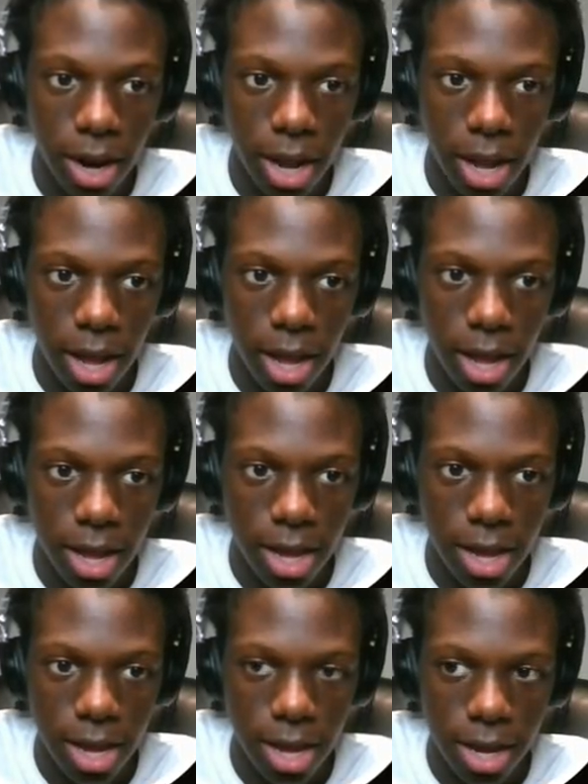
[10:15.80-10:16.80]

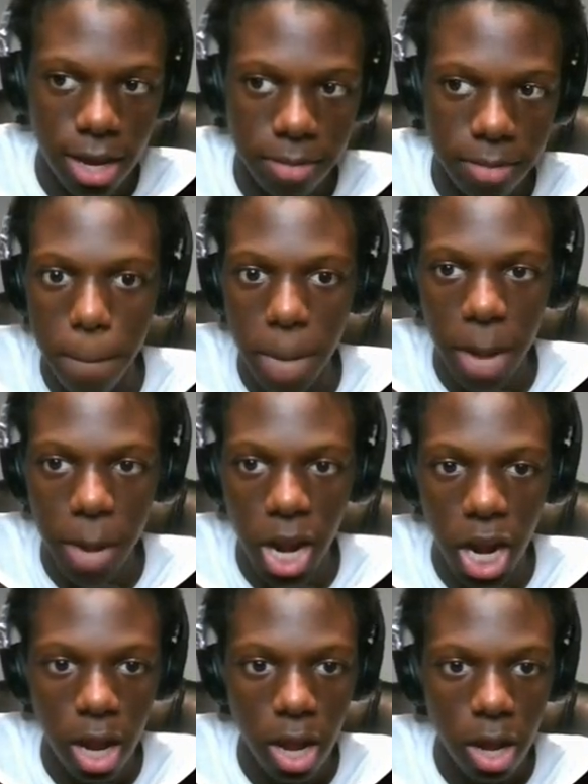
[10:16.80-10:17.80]
Huh?
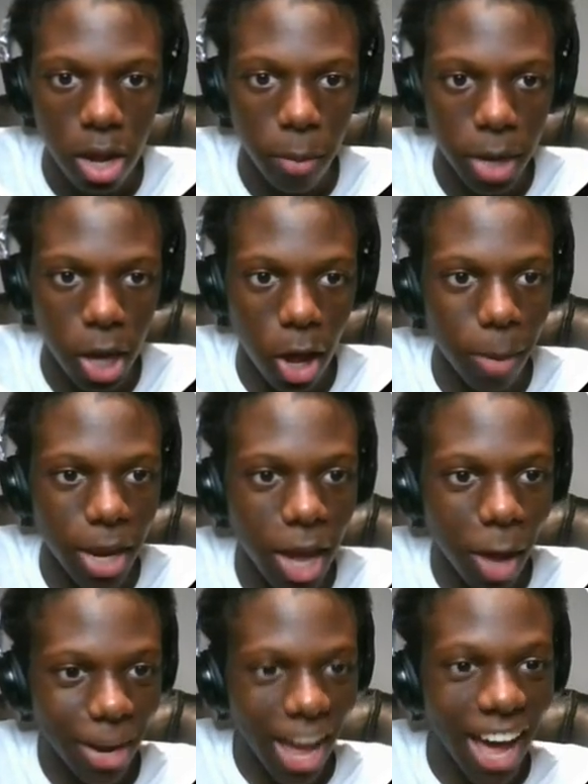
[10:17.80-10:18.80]
Baby. Oh my god, oh my
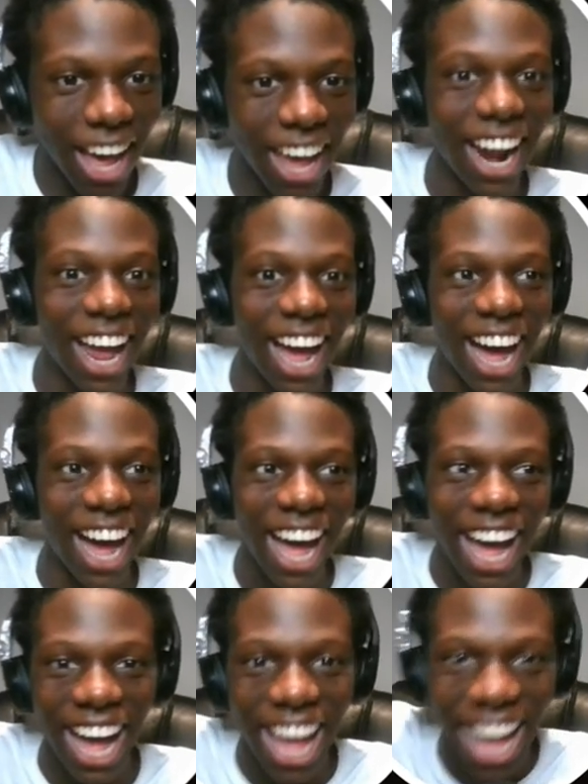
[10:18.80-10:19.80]
god, oh my god!
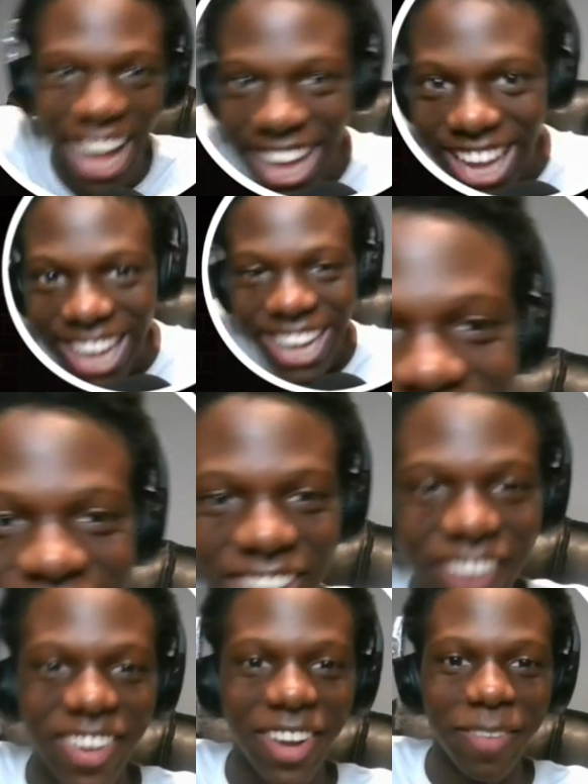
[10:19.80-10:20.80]
It's
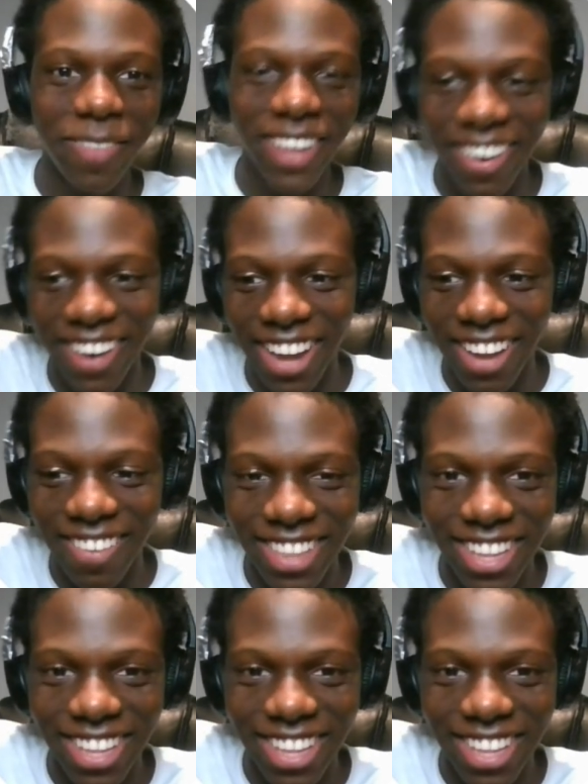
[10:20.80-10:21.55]
so fun to play around with